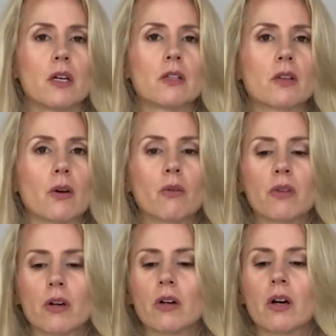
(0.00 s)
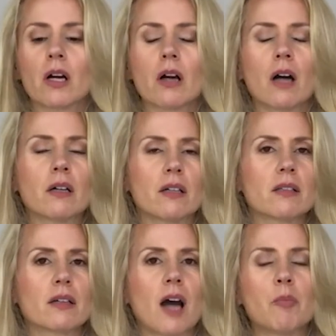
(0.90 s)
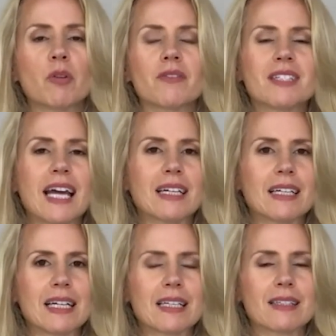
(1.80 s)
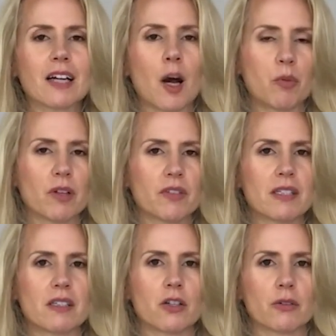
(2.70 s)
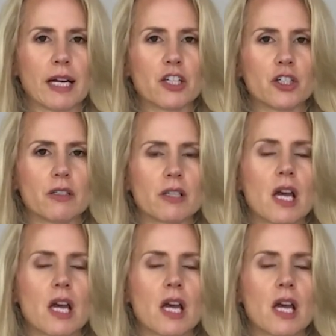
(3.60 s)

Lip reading: So there are a couple of techniques and a couple of considerations